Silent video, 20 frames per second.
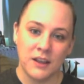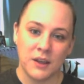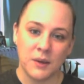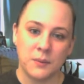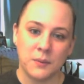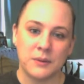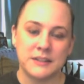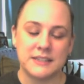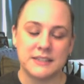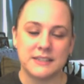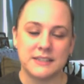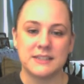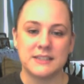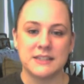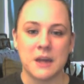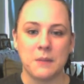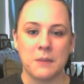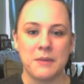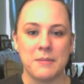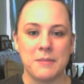What does
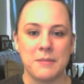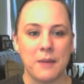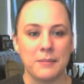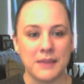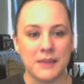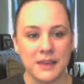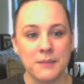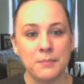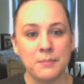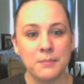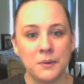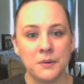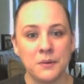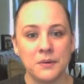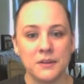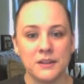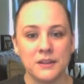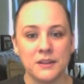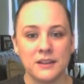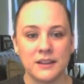this tell me about
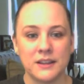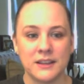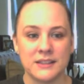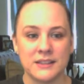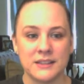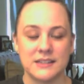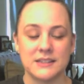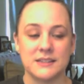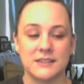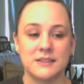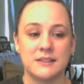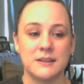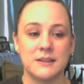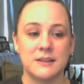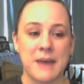people? Is this